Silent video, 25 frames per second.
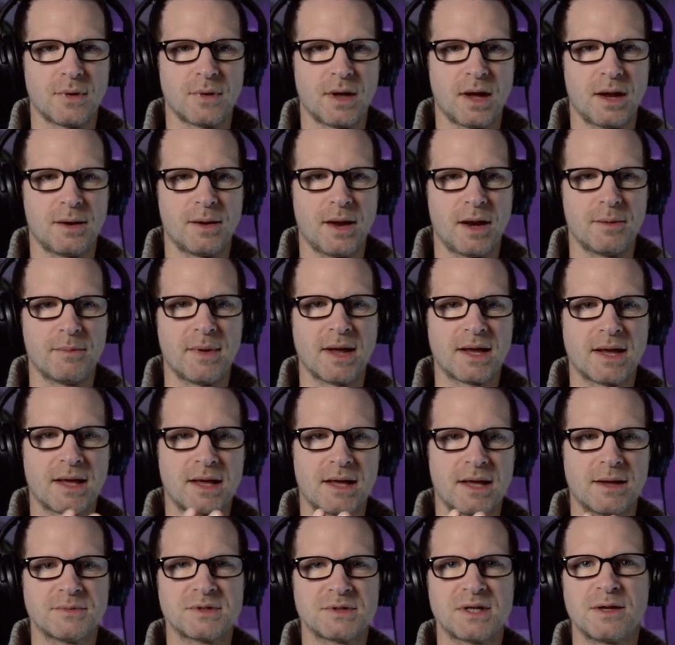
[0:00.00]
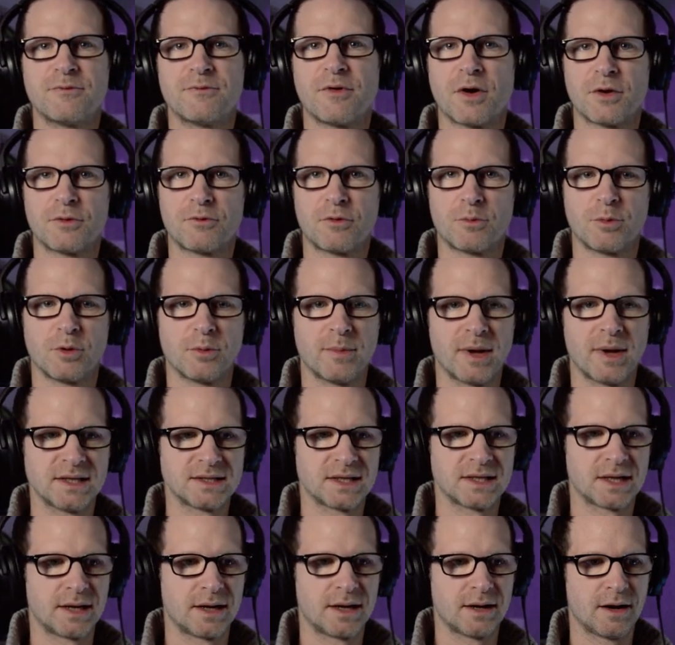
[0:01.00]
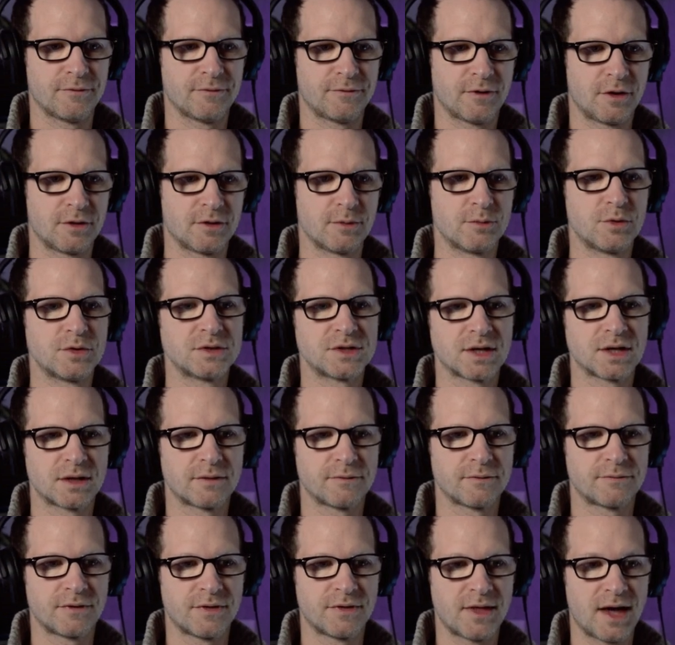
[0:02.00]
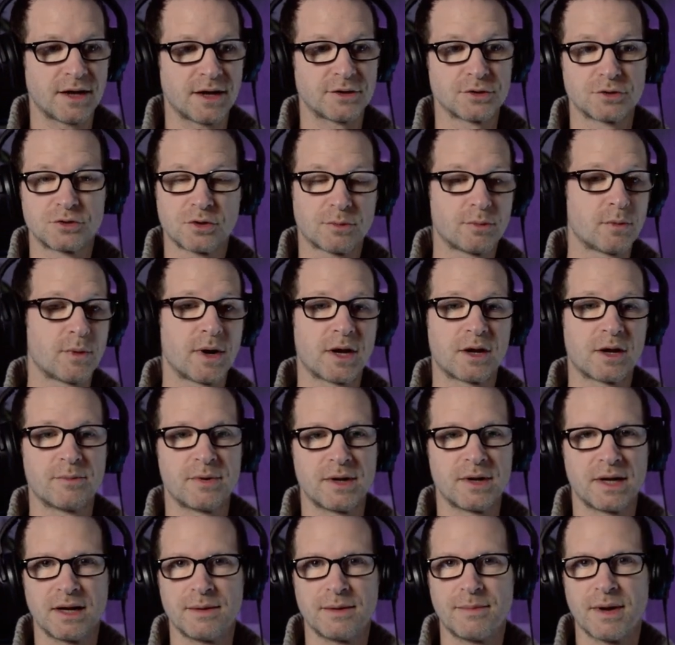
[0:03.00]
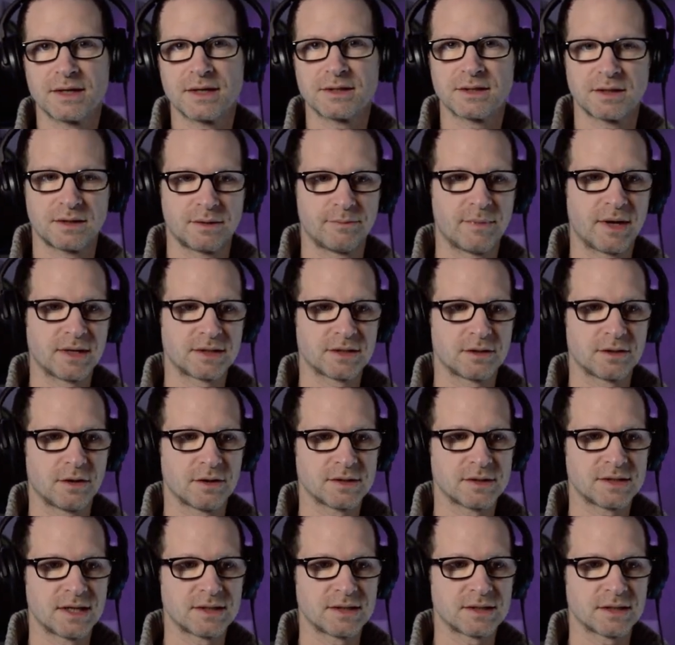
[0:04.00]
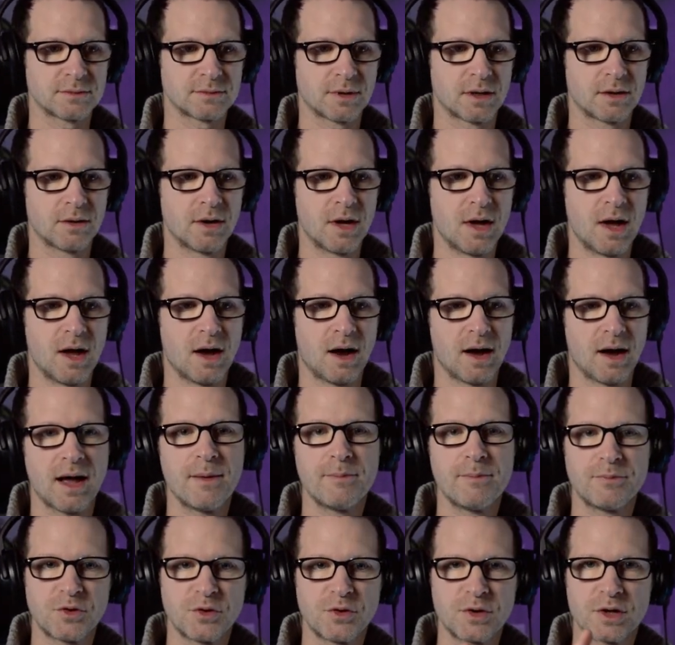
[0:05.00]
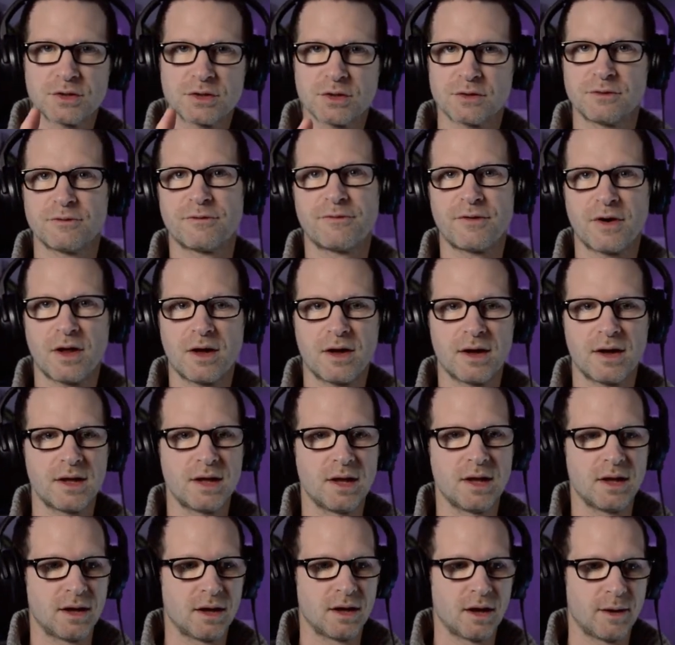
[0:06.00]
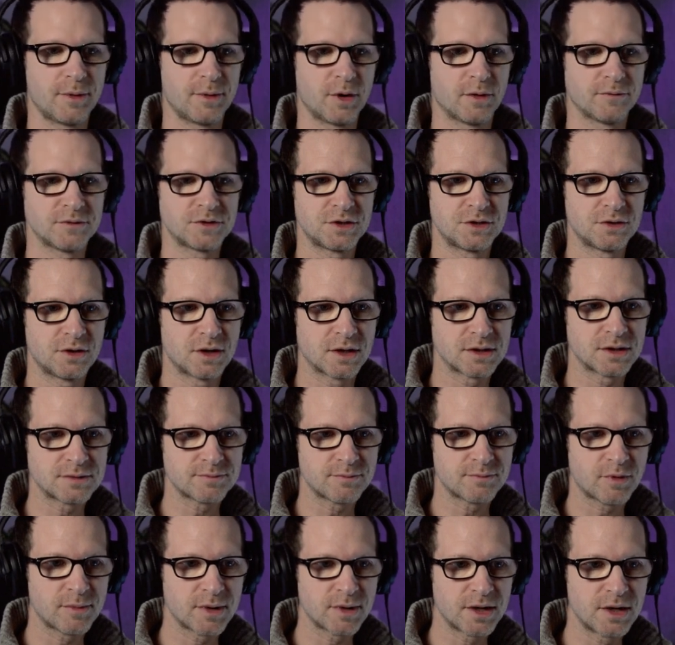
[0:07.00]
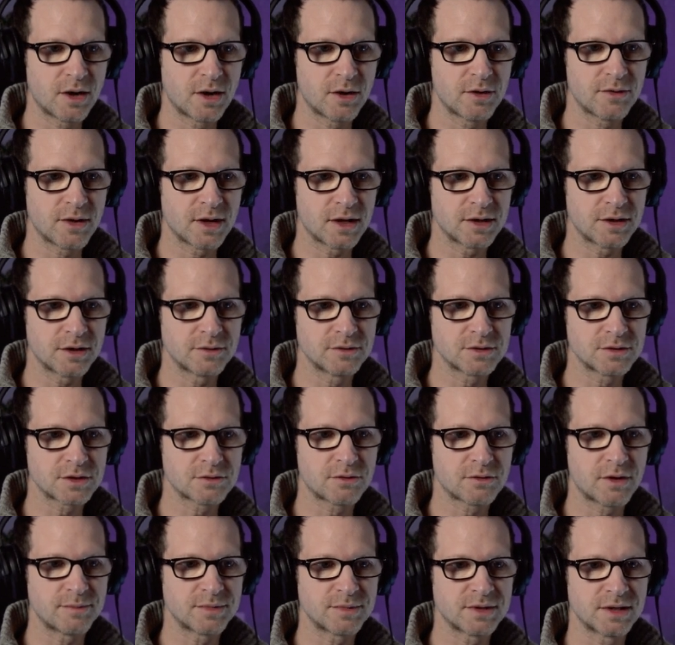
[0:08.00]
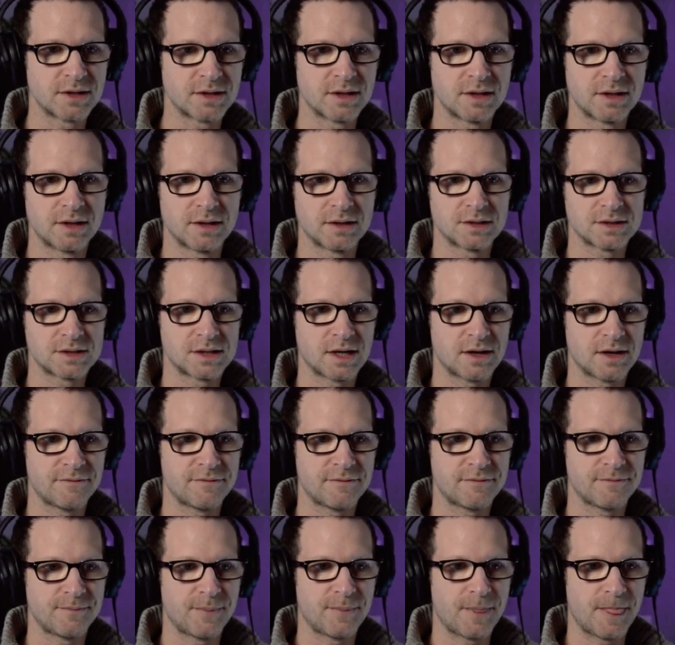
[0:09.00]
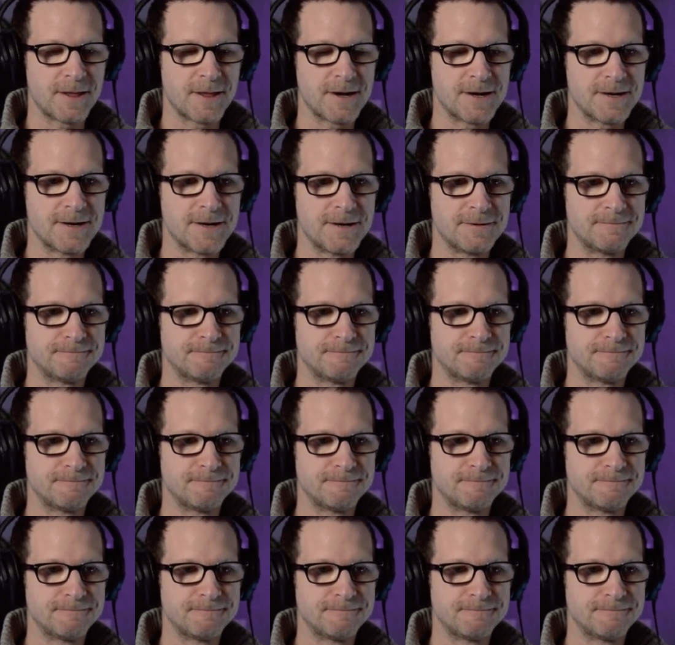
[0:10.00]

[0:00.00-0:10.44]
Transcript: and making him seem vulnerable, basically. And I find the music for that to drop away completely makes a lot of sense as well. I am doing this on the fly. I mean, obviously you guys probably know that I don't script stuff, but